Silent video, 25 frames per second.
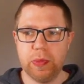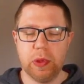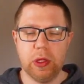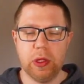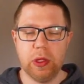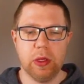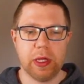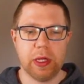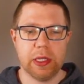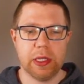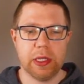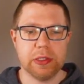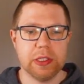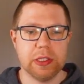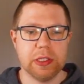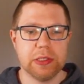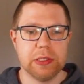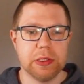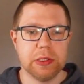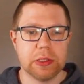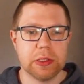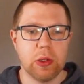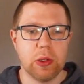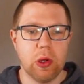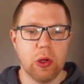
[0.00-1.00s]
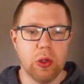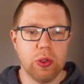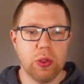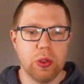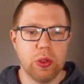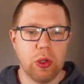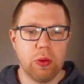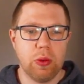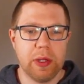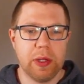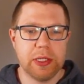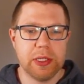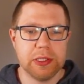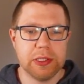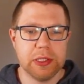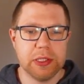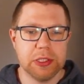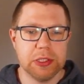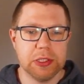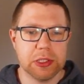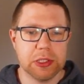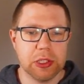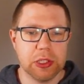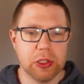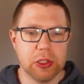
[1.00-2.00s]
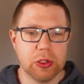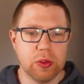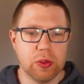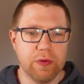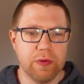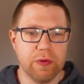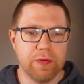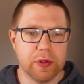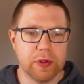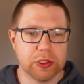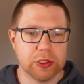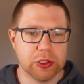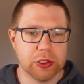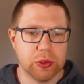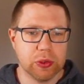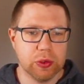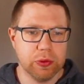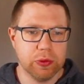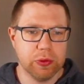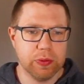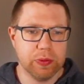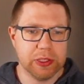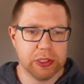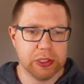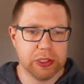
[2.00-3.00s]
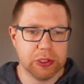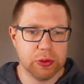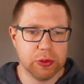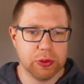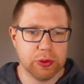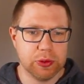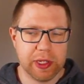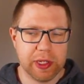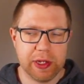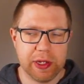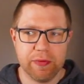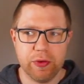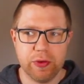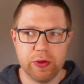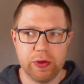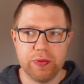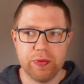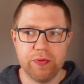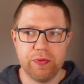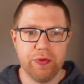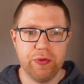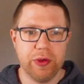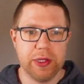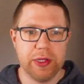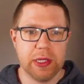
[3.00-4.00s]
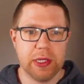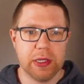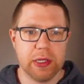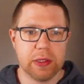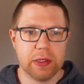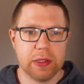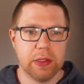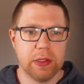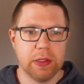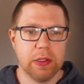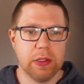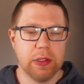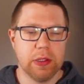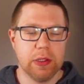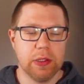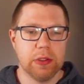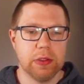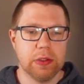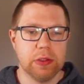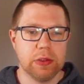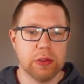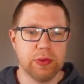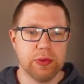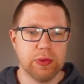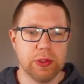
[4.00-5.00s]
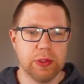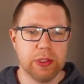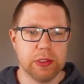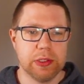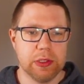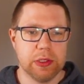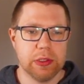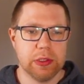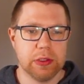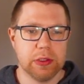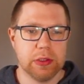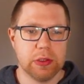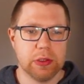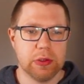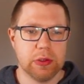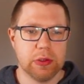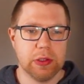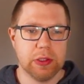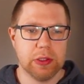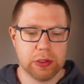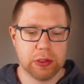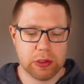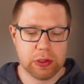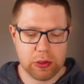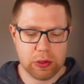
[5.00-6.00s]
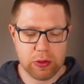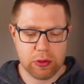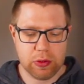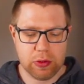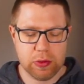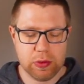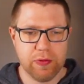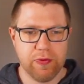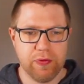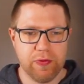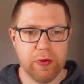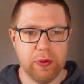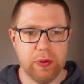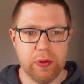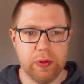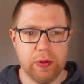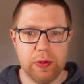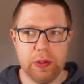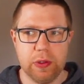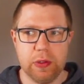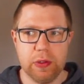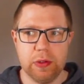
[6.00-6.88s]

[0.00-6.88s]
Okay, so this is on, on message, it's going to call a function called OnMessage, which we haven't written yet. So let's write it. So let's go define